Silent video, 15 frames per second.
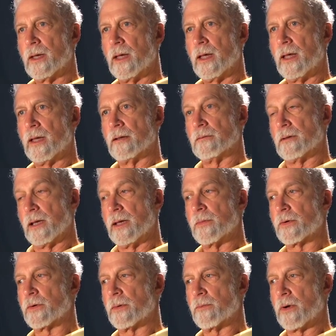and
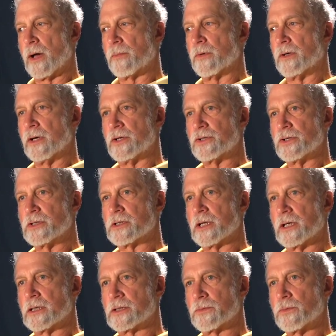immigrant populations.
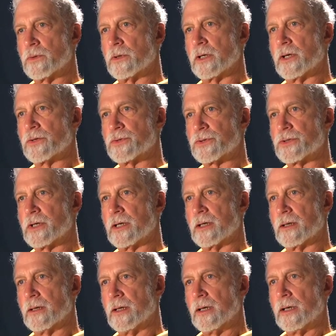And it's really
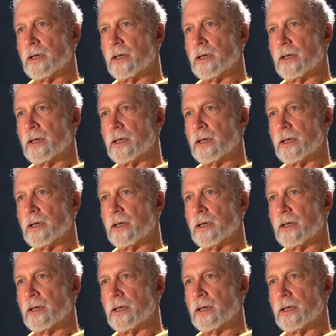interesting